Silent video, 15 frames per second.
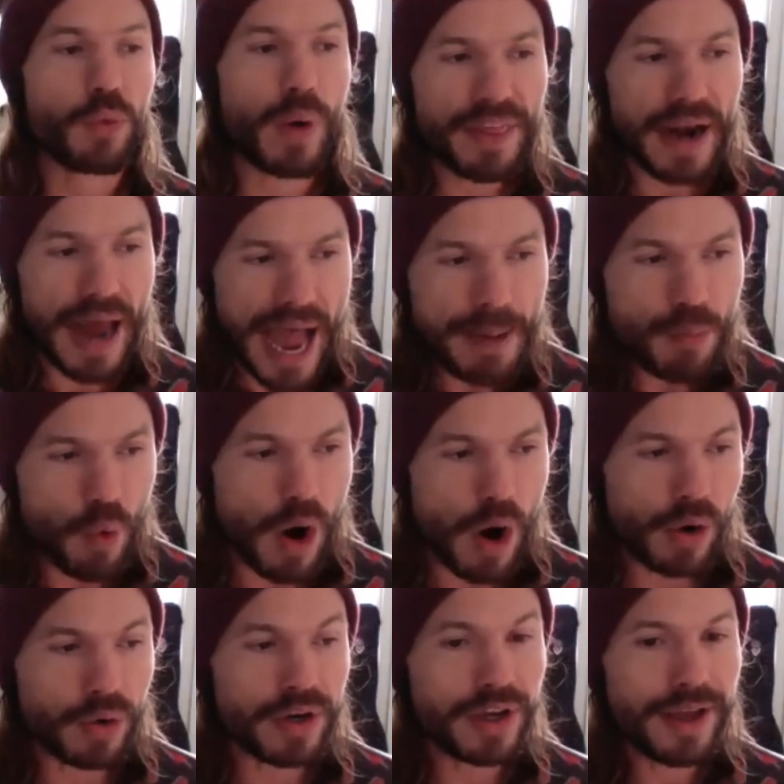The way that I'm
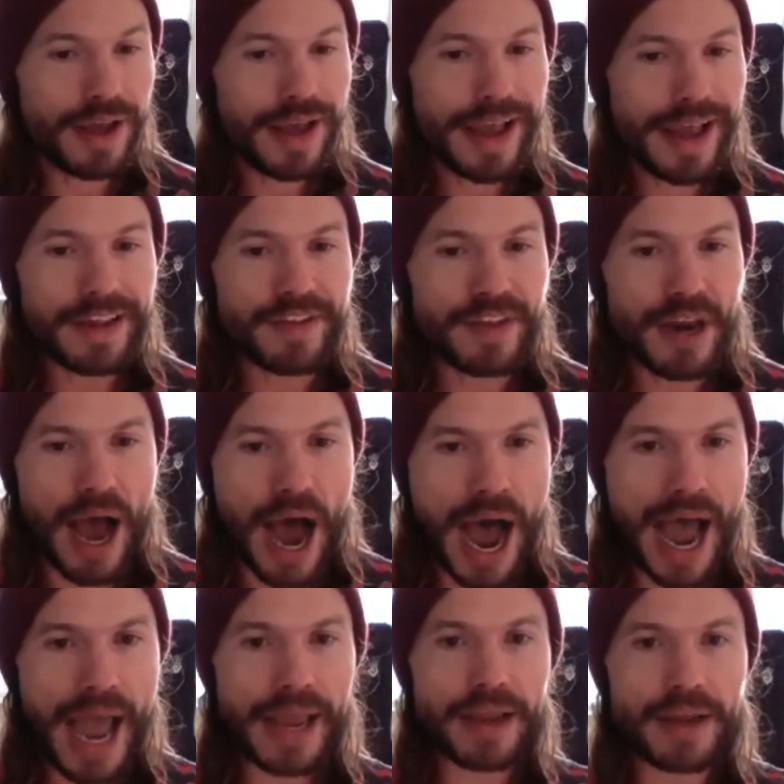woke is that
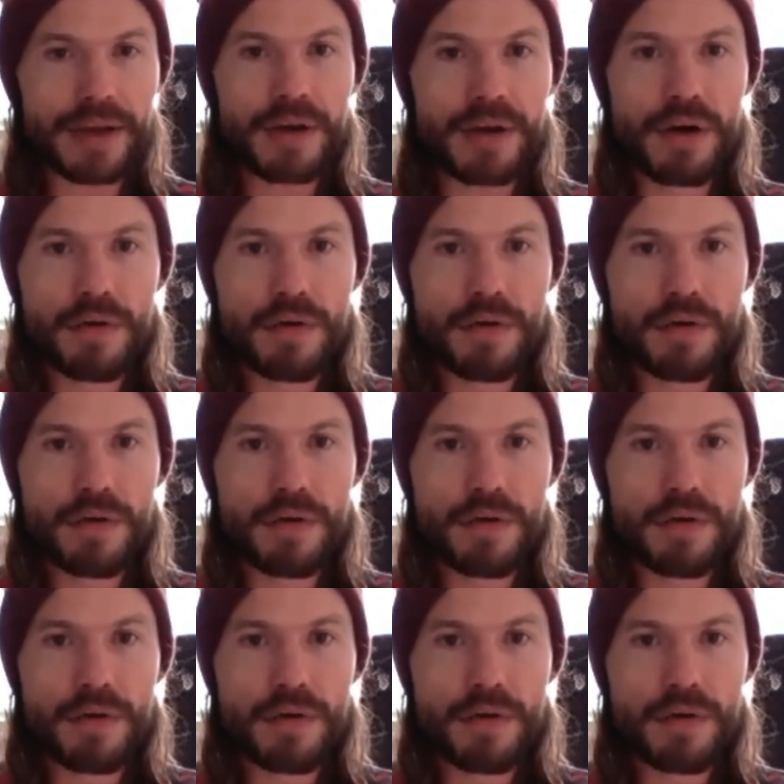I